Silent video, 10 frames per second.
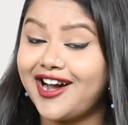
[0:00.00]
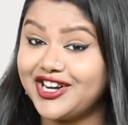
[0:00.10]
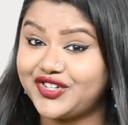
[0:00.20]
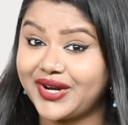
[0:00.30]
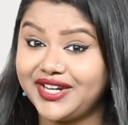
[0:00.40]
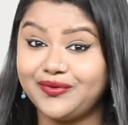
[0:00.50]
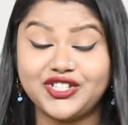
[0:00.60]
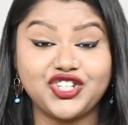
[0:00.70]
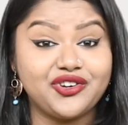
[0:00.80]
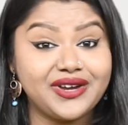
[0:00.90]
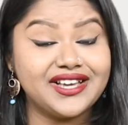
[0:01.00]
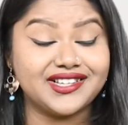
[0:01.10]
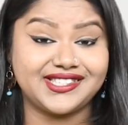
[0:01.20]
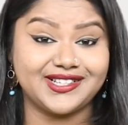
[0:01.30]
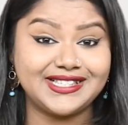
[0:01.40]
a trend which he
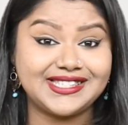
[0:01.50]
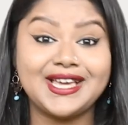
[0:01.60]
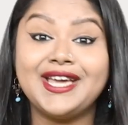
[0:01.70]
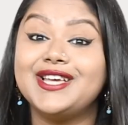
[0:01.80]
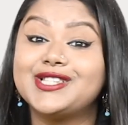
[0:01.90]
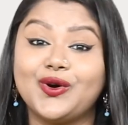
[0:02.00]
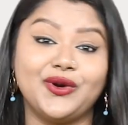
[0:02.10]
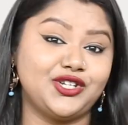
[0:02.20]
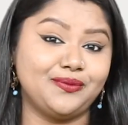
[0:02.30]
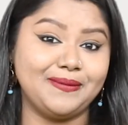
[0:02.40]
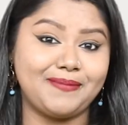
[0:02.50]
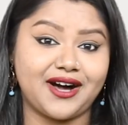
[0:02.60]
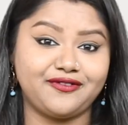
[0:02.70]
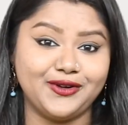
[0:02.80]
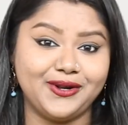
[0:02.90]
reasserts is going to be
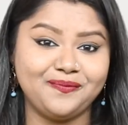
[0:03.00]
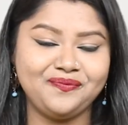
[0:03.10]
powerful.